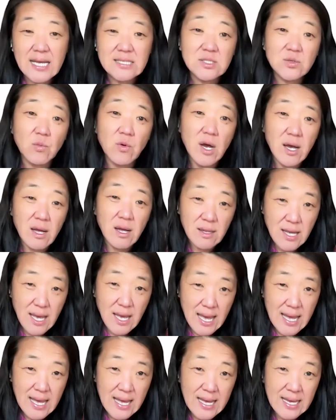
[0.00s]
as well
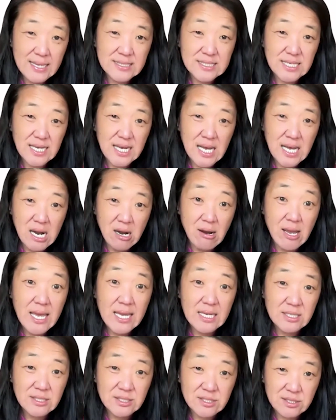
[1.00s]
as our
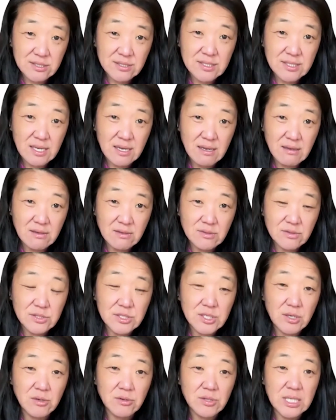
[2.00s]
Azer-cel.
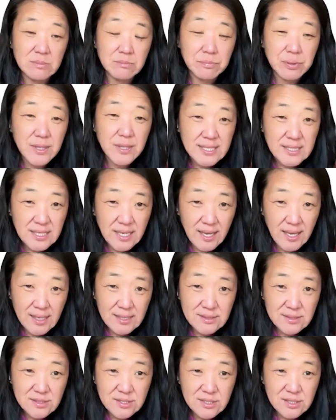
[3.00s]
So in blood
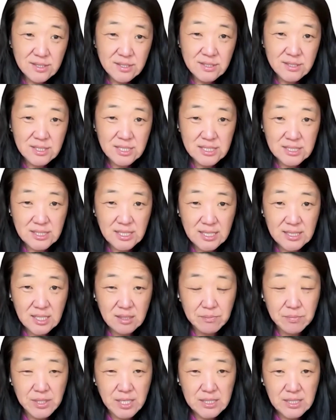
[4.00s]
cancers, these
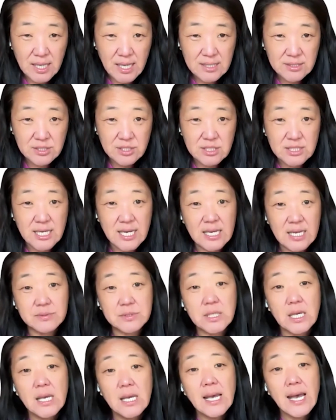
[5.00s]
deadly blood cancer
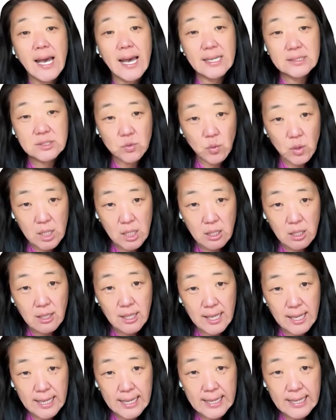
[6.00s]
types, as well
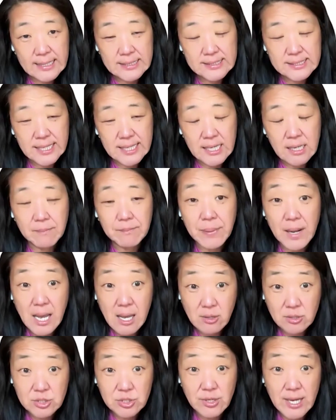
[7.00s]
as
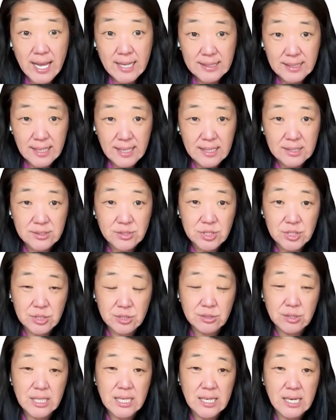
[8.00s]
bile tract
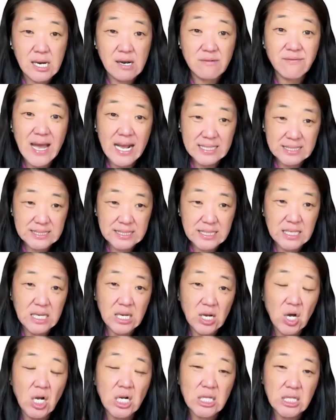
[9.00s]
cancer in our
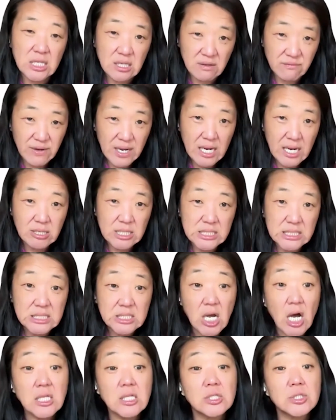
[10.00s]
vaccinia oncolytic virus
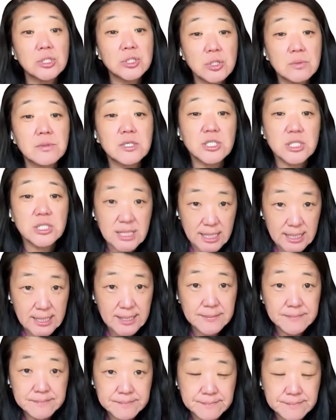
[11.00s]
solid tumor
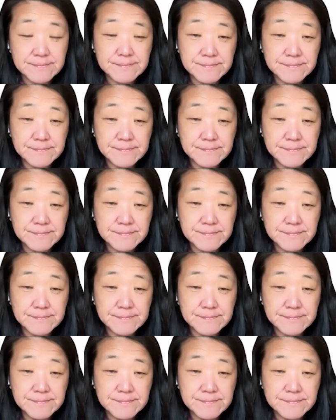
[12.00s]
study.